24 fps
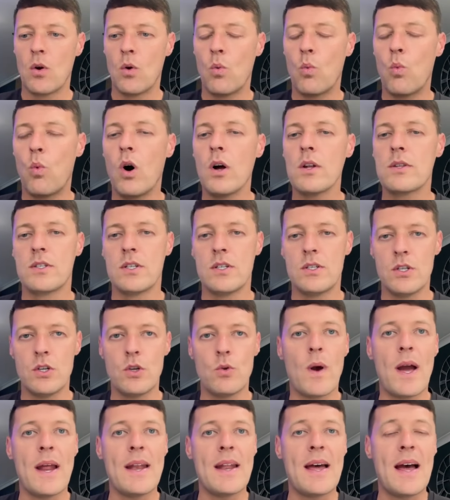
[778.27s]
what to do
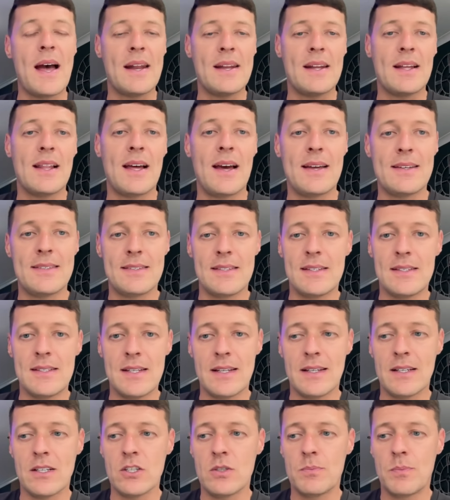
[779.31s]
when analysing
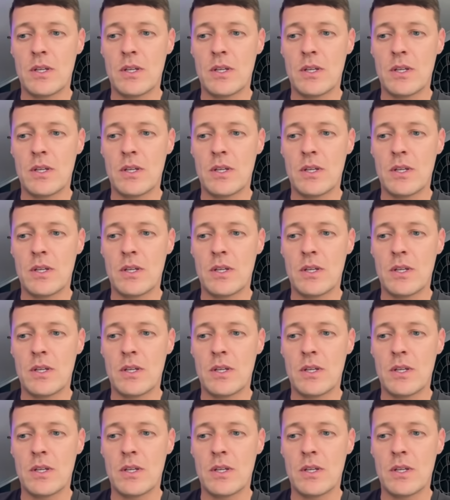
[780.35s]
deals,